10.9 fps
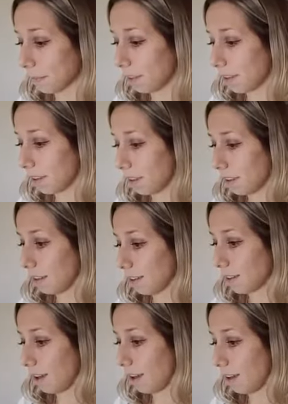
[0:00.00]

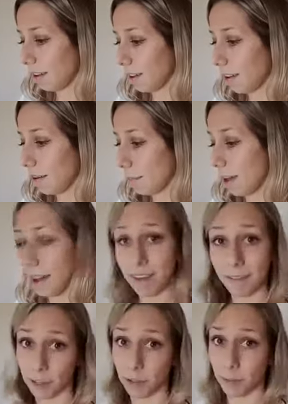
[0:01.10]
It's on my
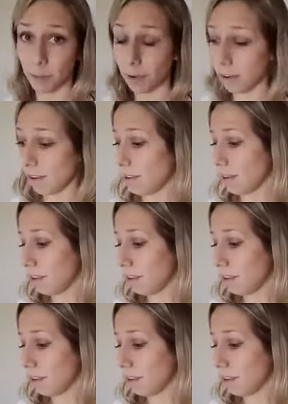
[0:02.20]
vision board.